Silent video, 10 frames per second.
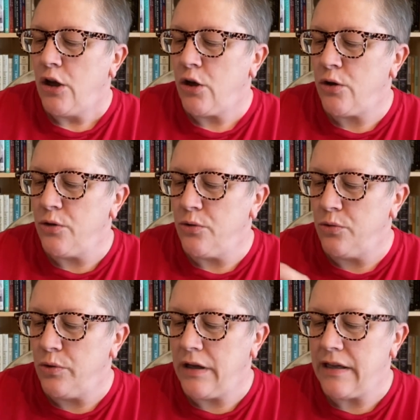
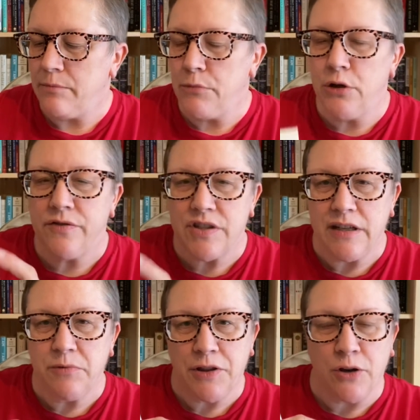who it moves
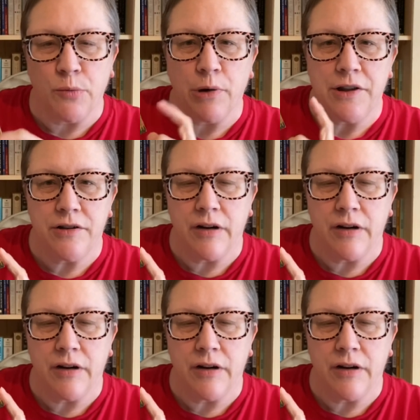in with her brother